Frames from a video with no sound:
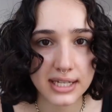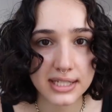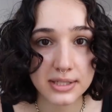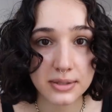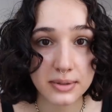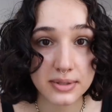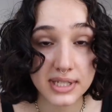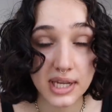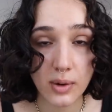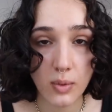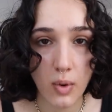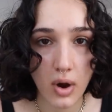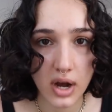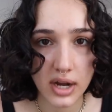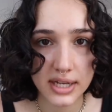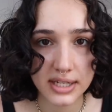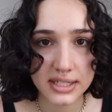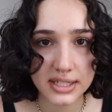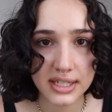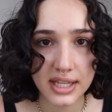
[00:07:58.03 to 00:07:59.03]
as soon as I
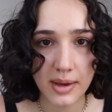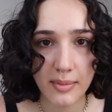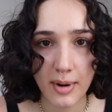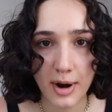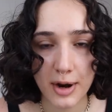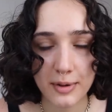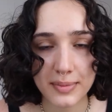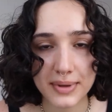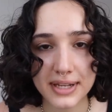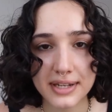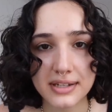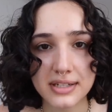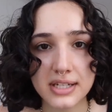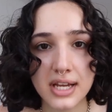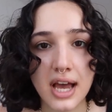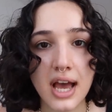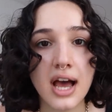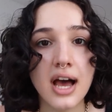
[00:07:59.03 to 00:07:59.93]
walk into the apartment,